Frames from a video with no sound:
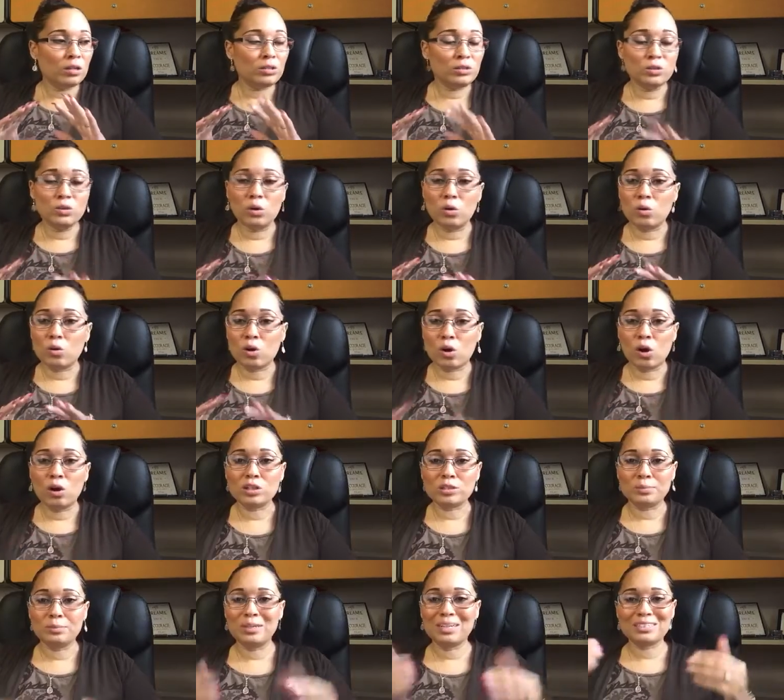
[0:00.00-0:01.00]
You know,
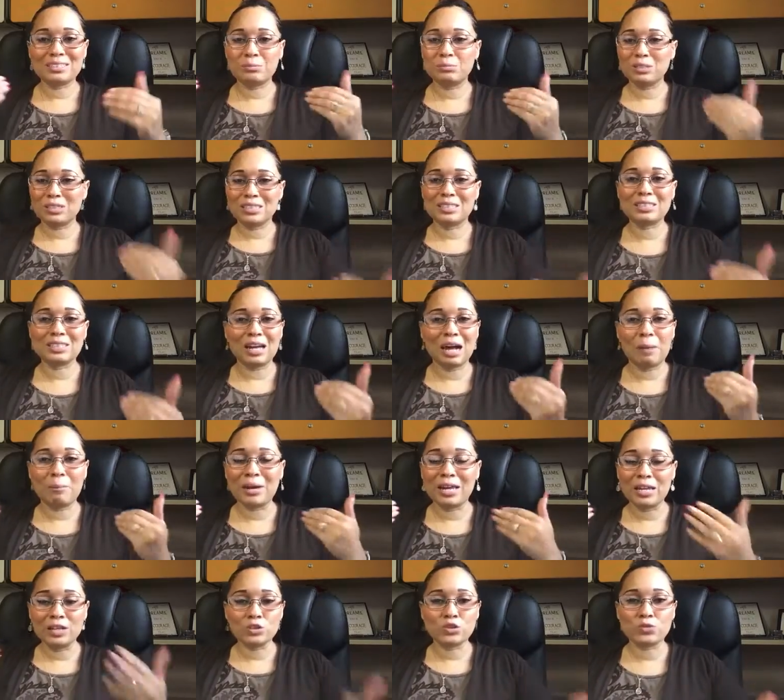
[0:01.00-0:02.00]
cost because I'm just I'm
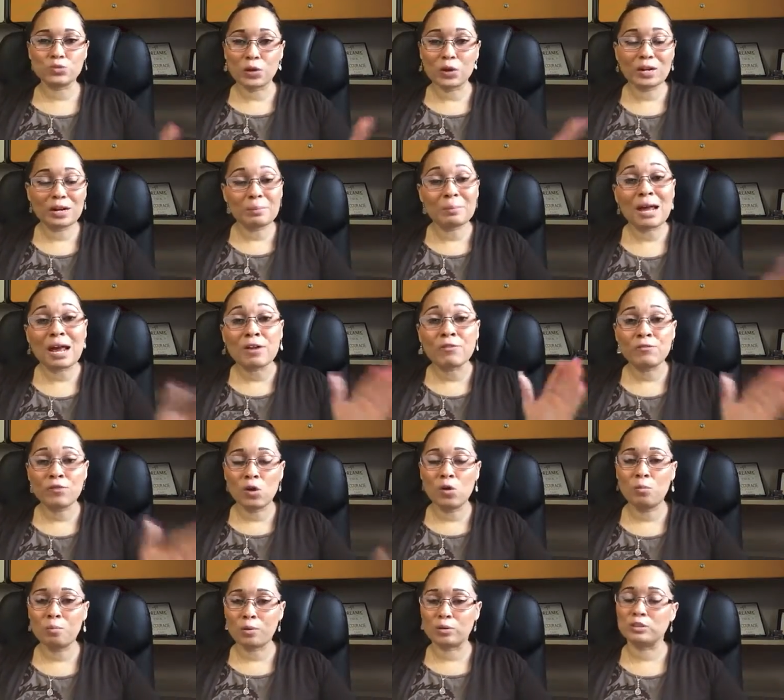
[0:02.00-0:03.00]
an introvert and I'm not a
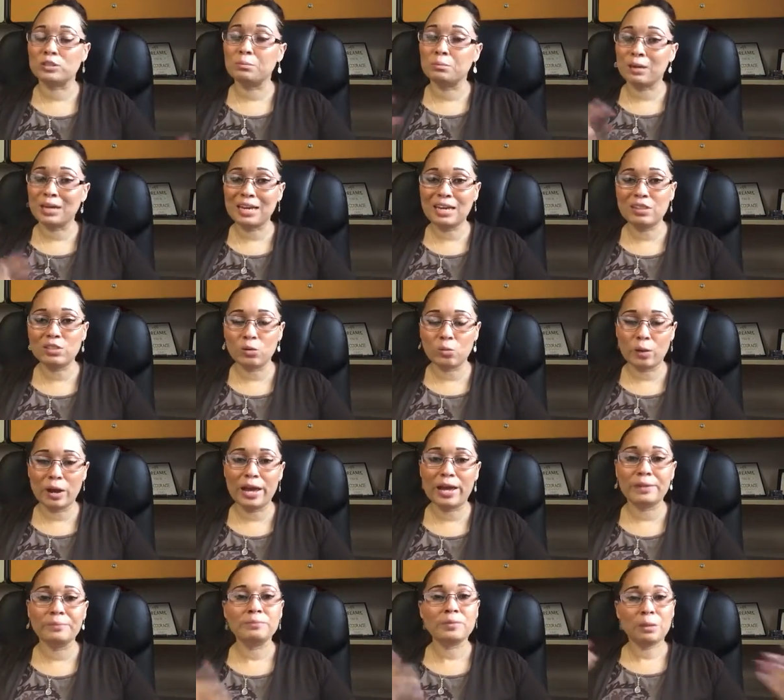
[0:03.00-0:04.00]
phone person. But either
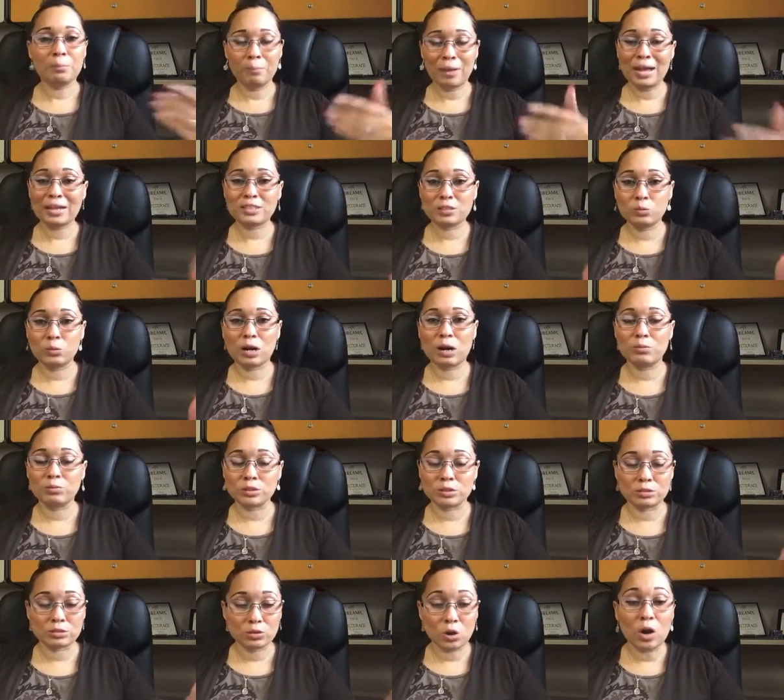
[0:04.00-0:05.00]
way, back to what I
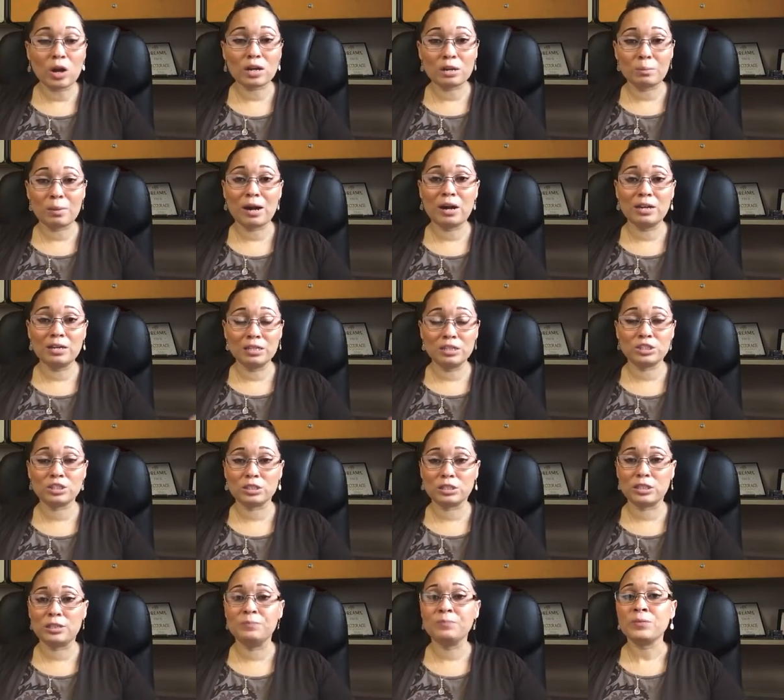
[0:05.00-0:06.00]
was talking about
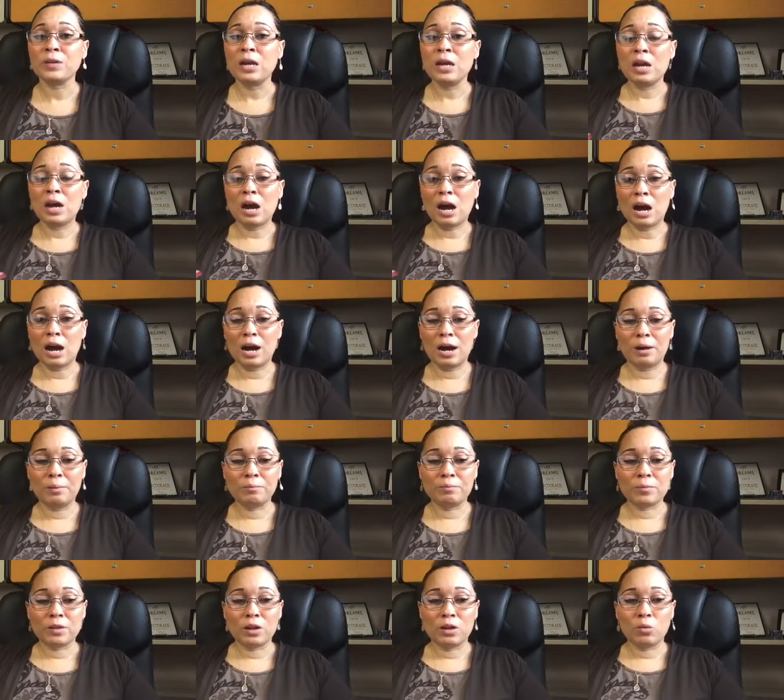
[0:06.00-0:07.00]
initially.
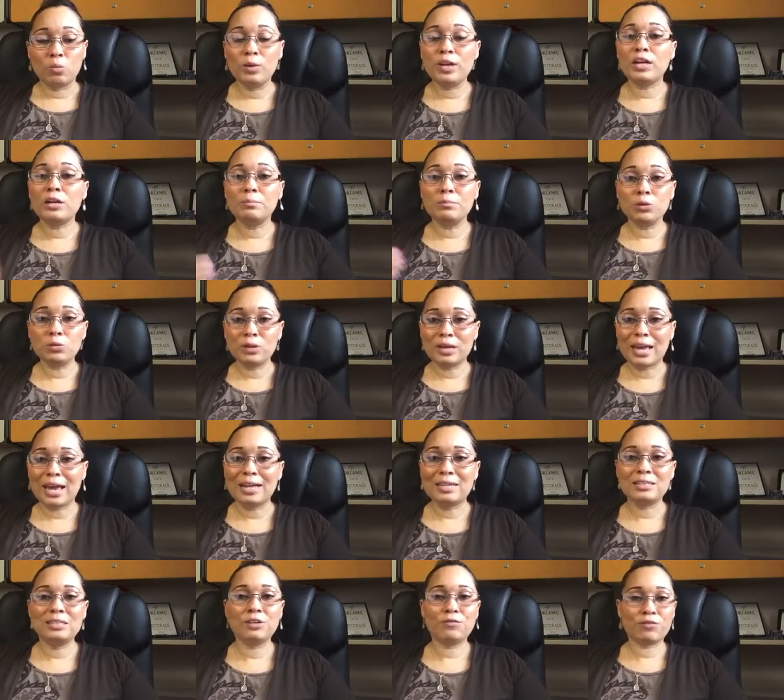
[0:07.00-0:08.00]
Um, we
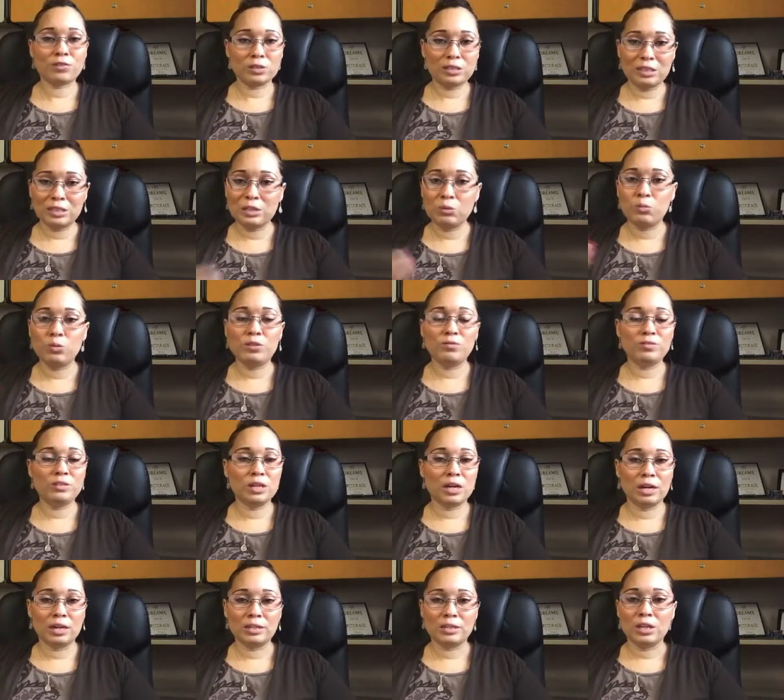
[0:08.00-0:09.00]
communicate differently than we've
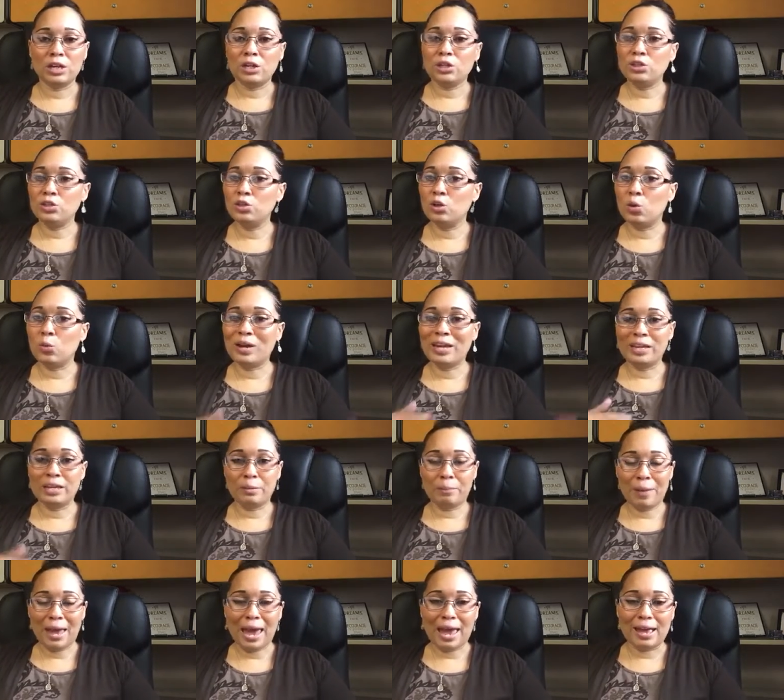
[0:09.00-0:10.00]
done, you know, in
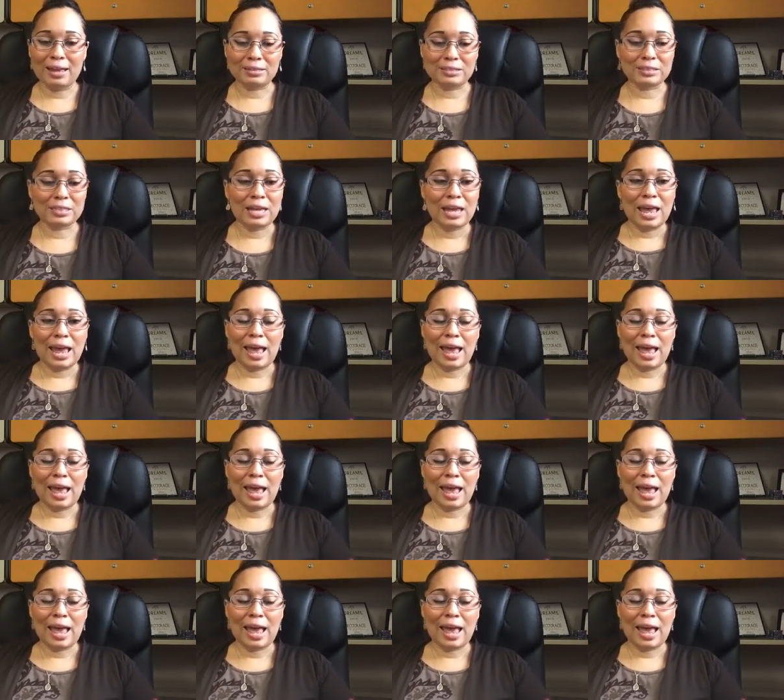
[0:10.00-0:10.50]
the past.